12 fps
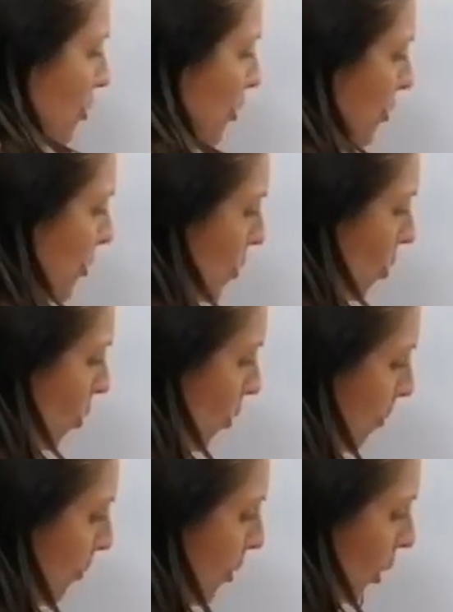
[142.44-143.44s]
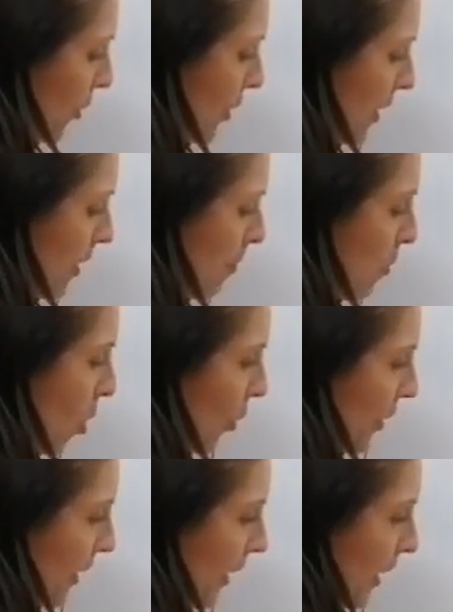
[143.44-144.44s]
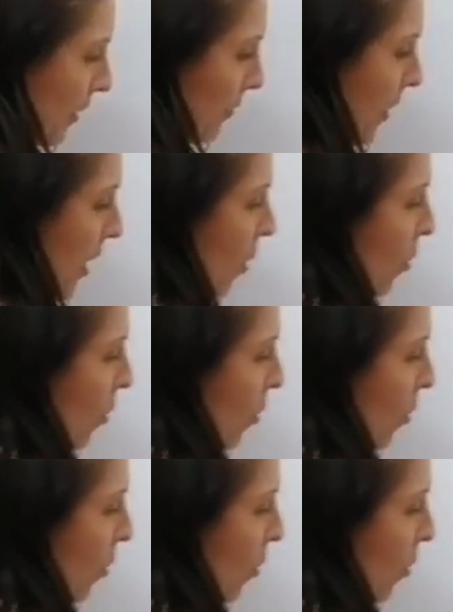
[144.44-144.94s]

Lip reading: do or plot the demand curve,